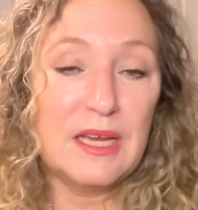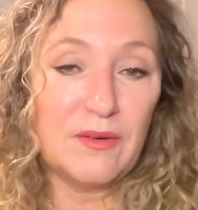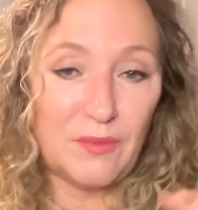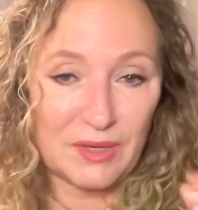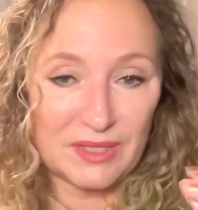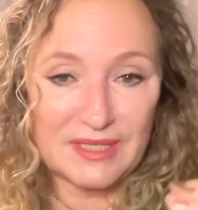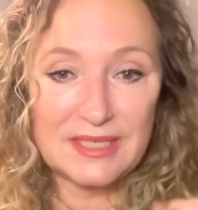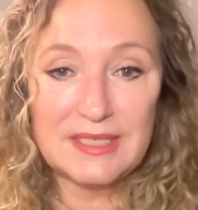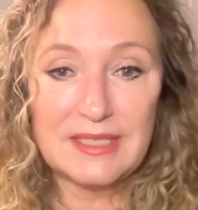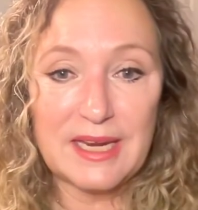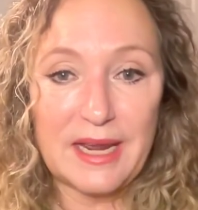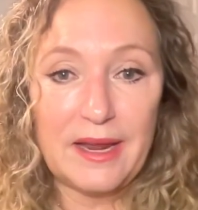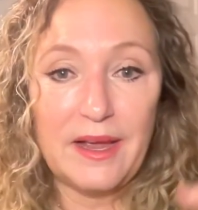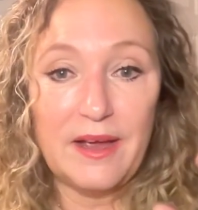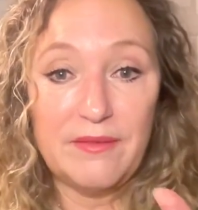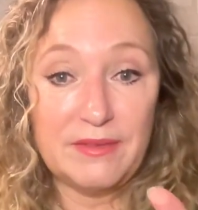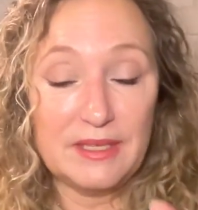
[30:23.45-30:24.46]
Of course, the
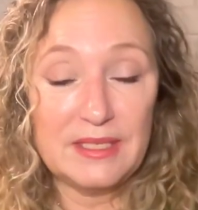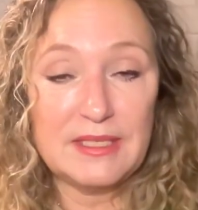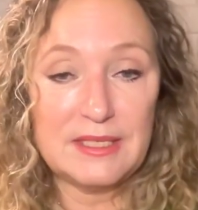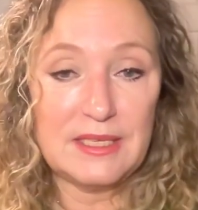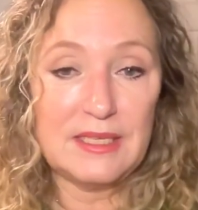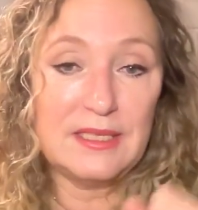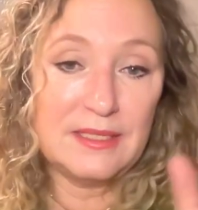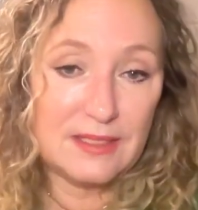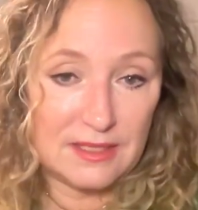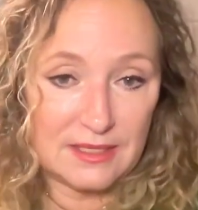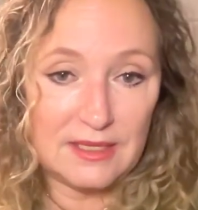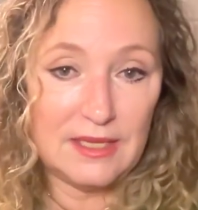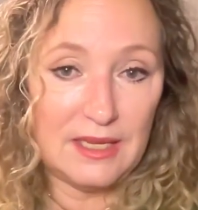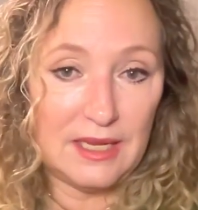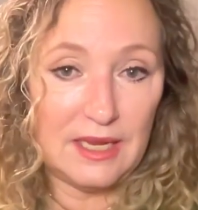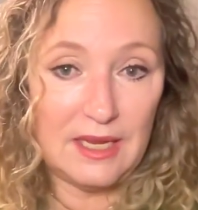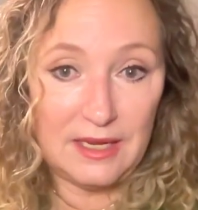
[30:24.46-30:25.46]
day of is is
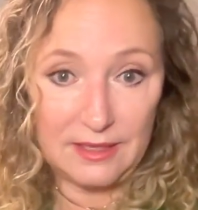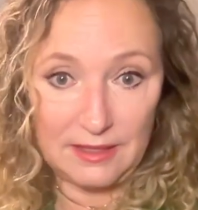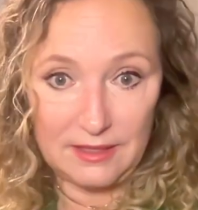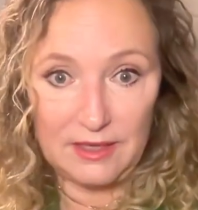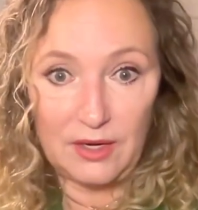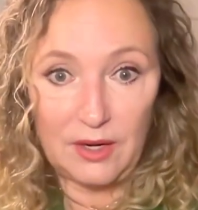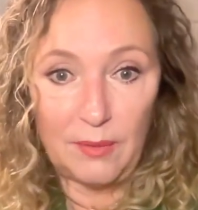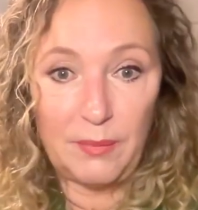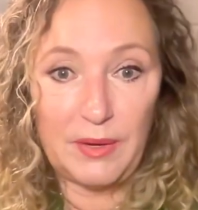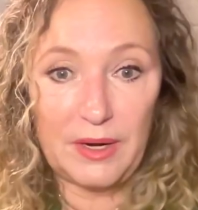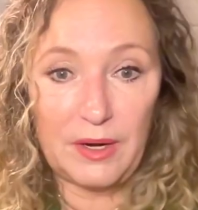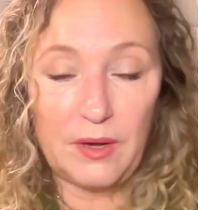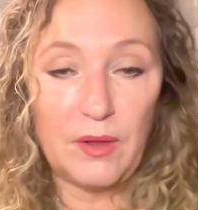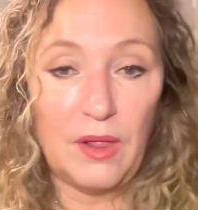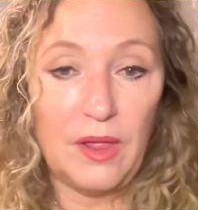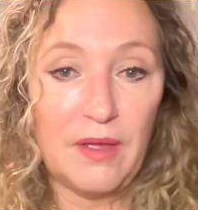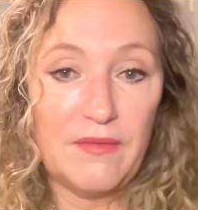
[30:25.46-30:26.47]
the you know
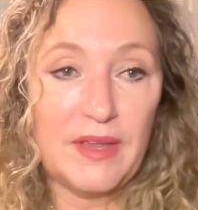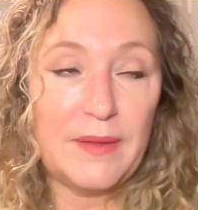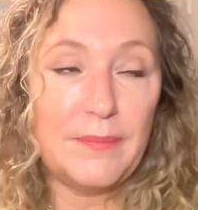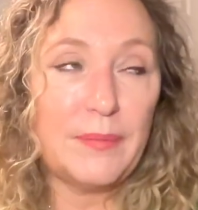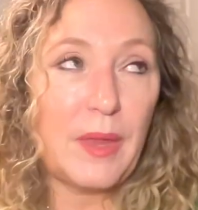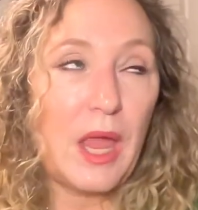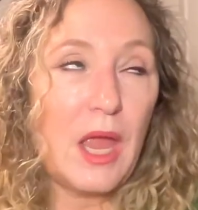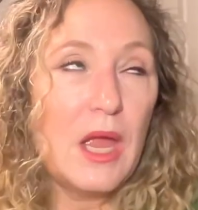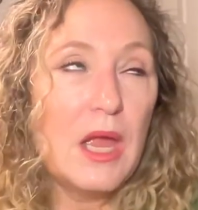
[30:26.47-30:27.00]
pinnacle of it.